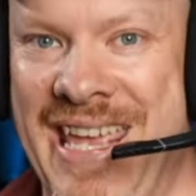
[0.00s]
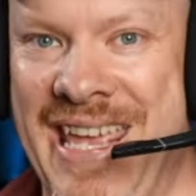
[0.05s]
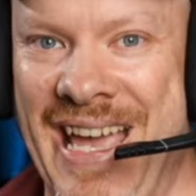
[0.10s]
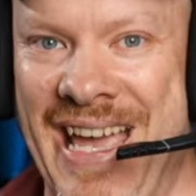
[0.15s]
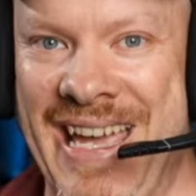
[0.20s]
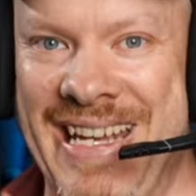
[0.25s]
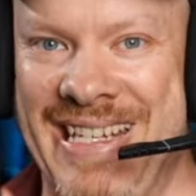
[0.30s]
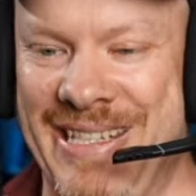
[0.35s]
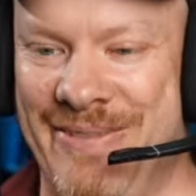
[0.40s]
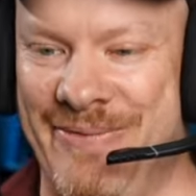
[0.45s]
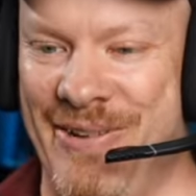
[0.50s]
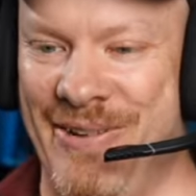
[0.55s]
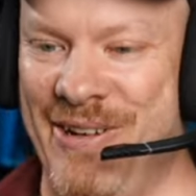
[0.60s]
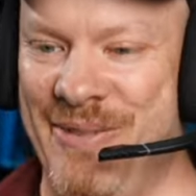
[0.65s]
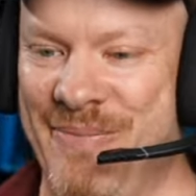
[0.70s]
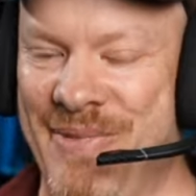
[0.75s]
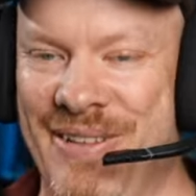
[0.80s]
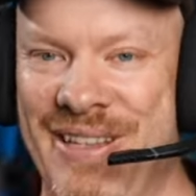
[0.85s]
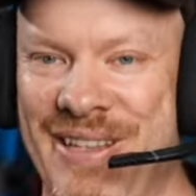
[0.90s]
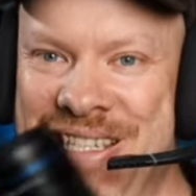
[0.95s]
the
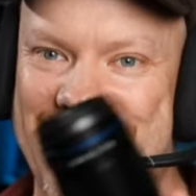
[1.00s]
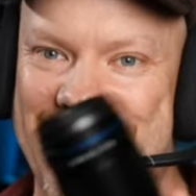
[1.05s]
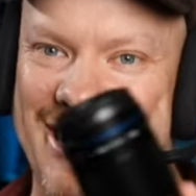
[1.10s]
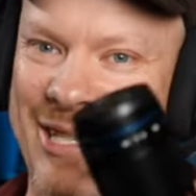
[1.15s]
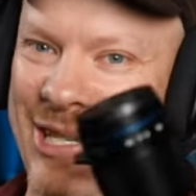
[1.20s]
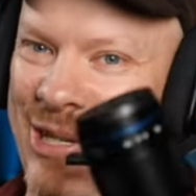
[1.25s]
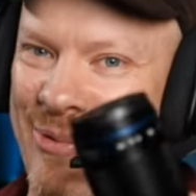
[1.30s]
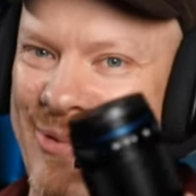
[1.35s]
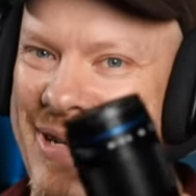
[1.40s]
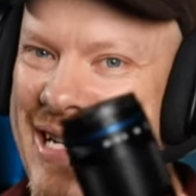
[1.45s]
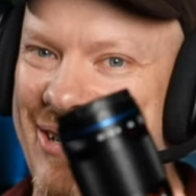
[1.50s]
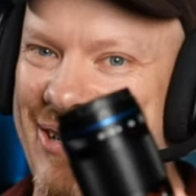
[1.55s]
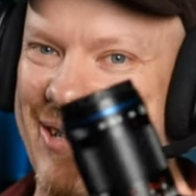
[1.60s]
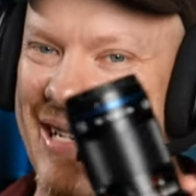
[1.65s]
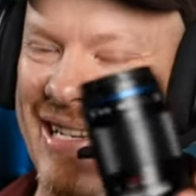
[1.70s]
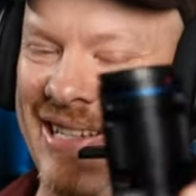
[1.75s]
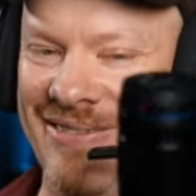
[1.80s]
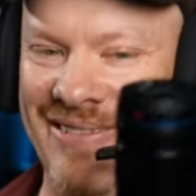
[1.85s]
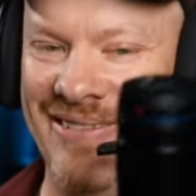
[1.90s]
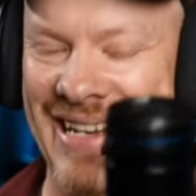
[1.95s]
85 mil. This is a sweet
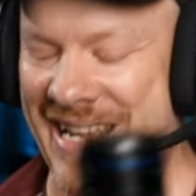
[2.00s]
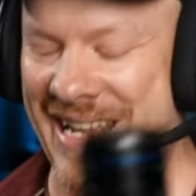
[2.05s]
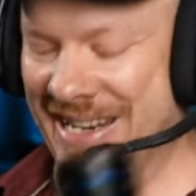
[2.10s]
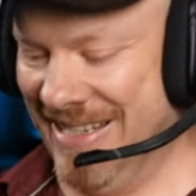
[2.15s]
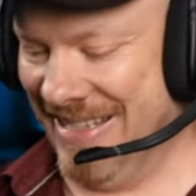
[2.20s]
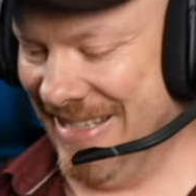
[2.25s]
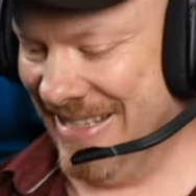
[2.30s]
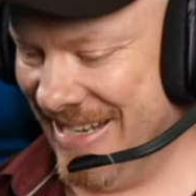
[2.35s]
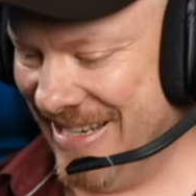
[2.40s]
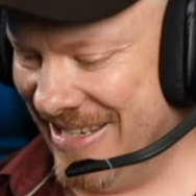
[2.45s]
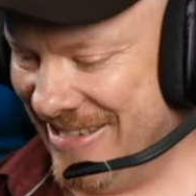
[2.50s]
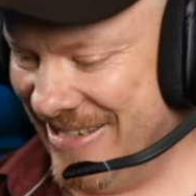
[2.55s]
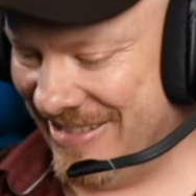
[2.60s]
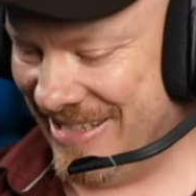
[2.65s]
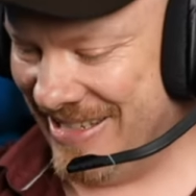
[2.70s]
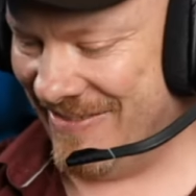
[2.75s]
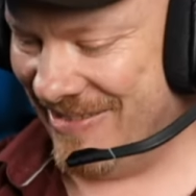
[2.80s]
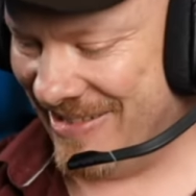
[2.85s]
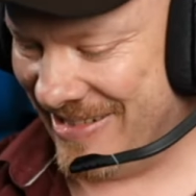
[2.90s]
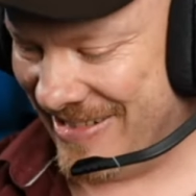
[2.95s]
looking little lens. Let's just
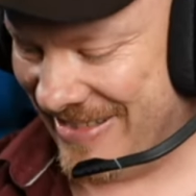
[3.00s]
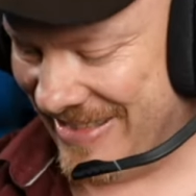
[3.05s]
have a look at